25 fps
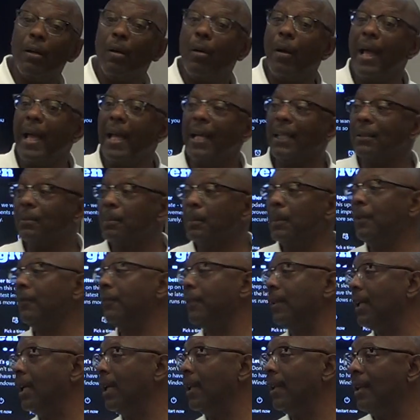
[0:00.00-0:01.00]
don't ask me
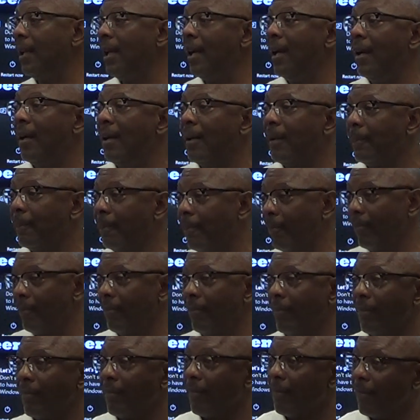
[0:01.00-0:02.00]
for nothing else."
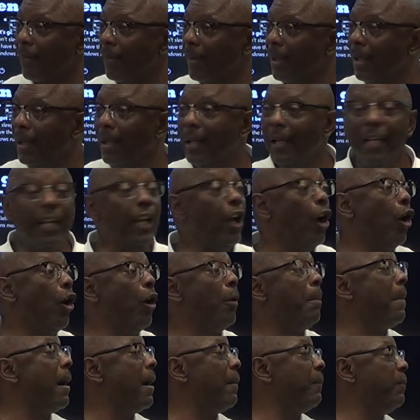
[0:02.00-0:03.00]
He
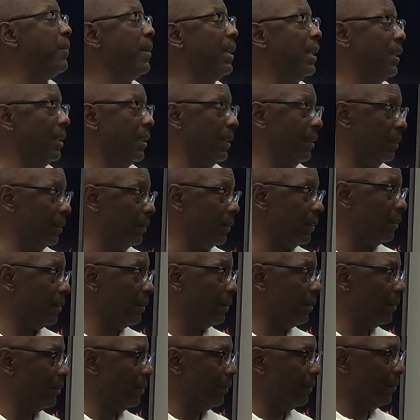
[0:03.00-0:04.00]
hurt my feelings